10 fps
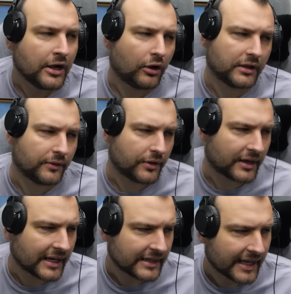although your
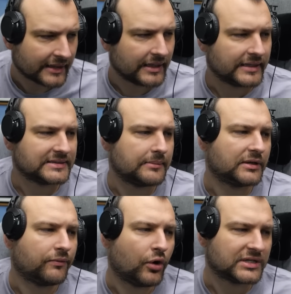gun handling is a
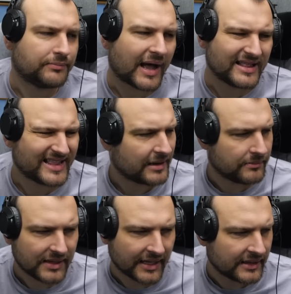bit worse. Panther
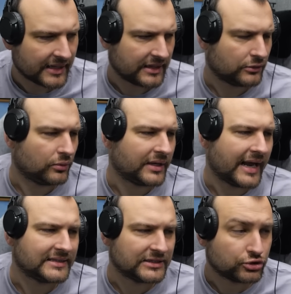M10, nothing too
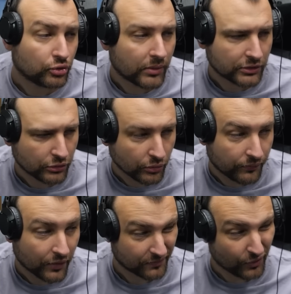crazy. Su
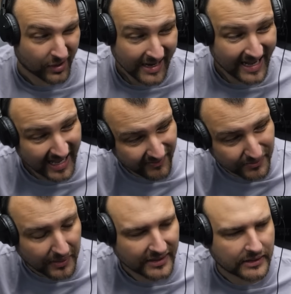1224,
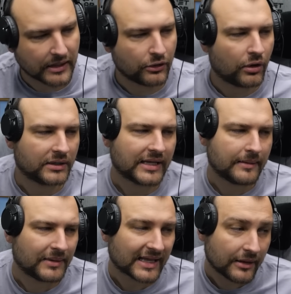haven't played in a long
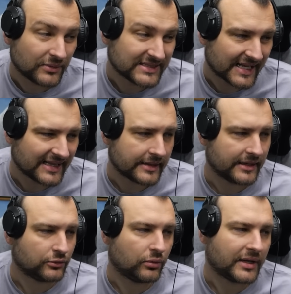time, but I would say
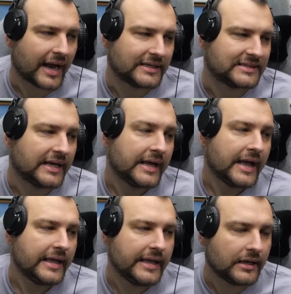nothing too crazy.
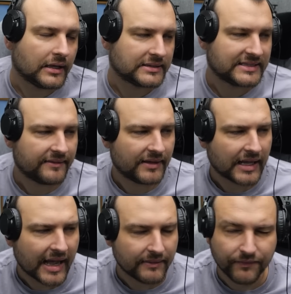Eagle 7,
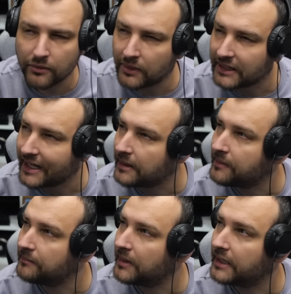from what I
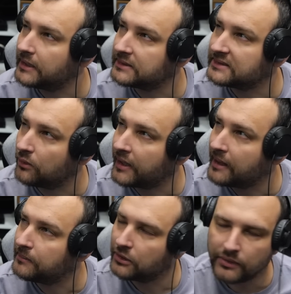remember, it is
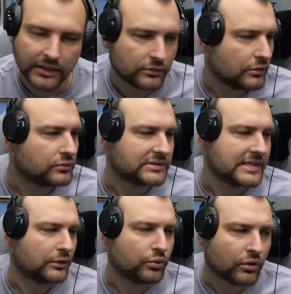okay, but you need to use
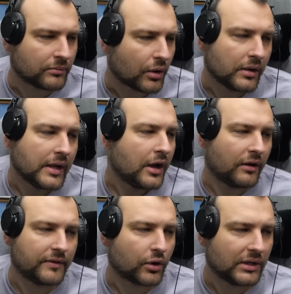the turbo.
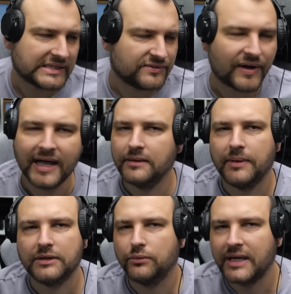Overall, it's fine,
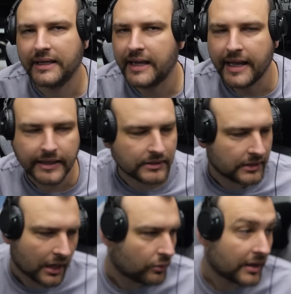but would I take it?
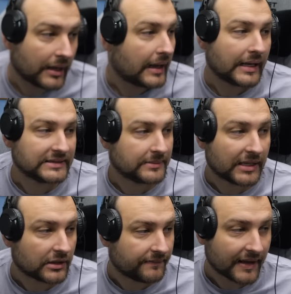No. As a
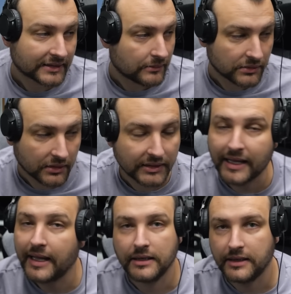matter of fact, I would not
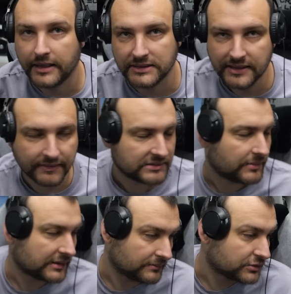take any tier 7s,
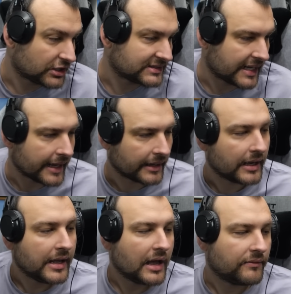but just saying.
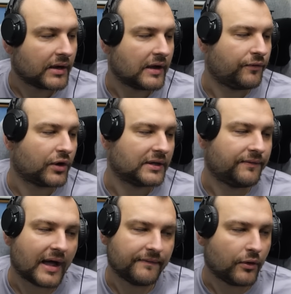VK
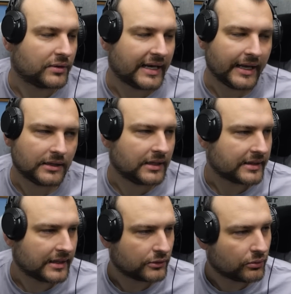4503,
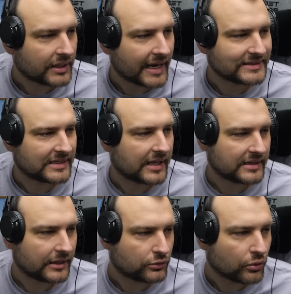nothing too crazy,
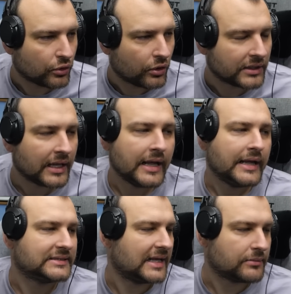nothing too good.
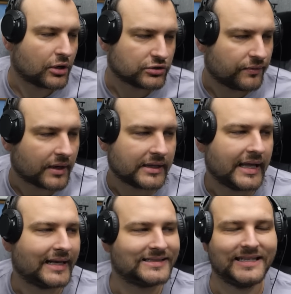Same goes for a
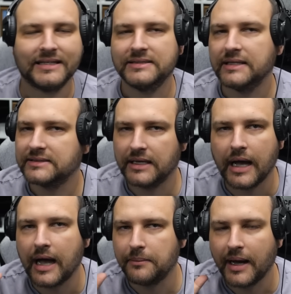tier 6s.
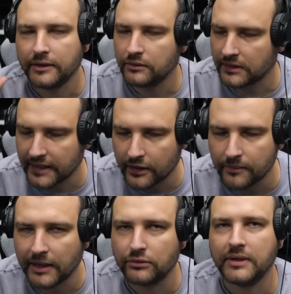I do not
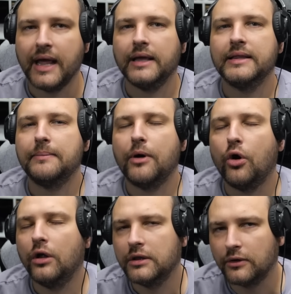recommend to take them,
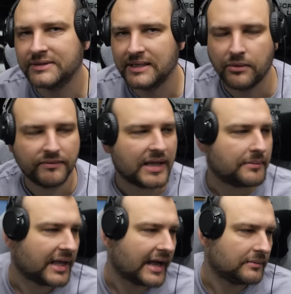although some of
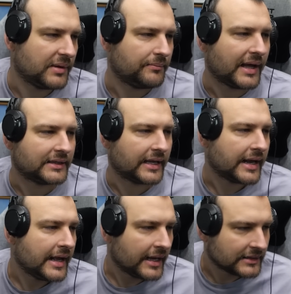them can be better.
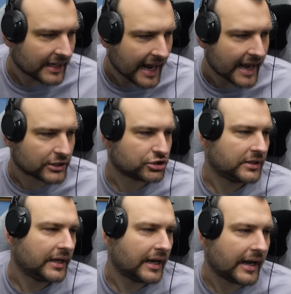Trash,
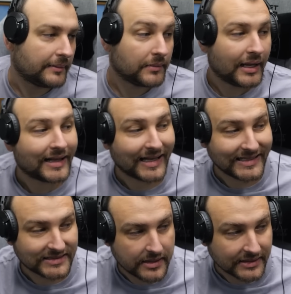at
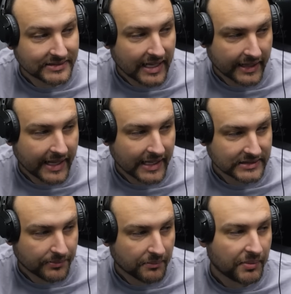least this tank has
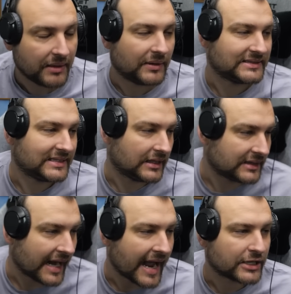a PP, but still
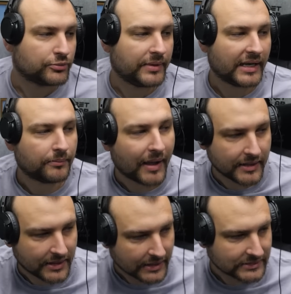trash. Bread
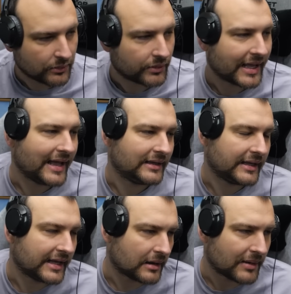Panther is okay.
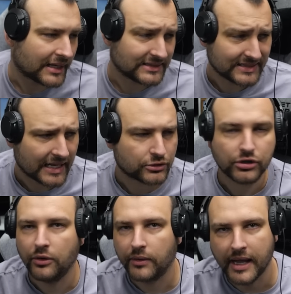The Kerbox is
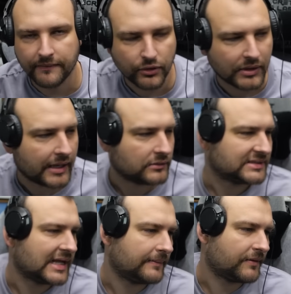actually okay if you like to
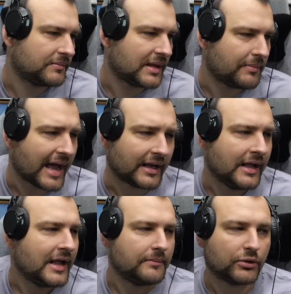snipe from the back,
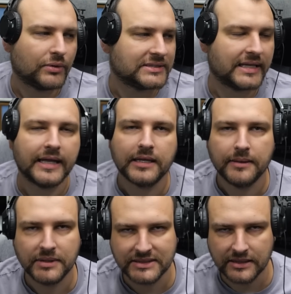but once again,
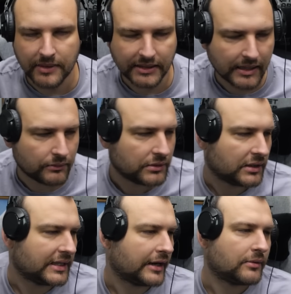keep this in mind, I would
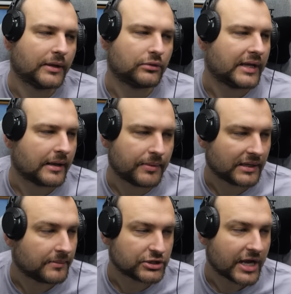not recommend to take
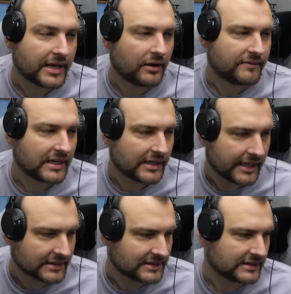pretty much any of the
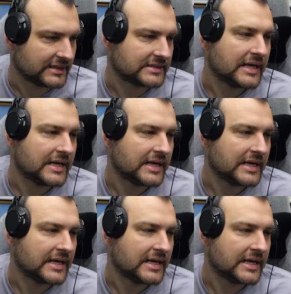tier 6s.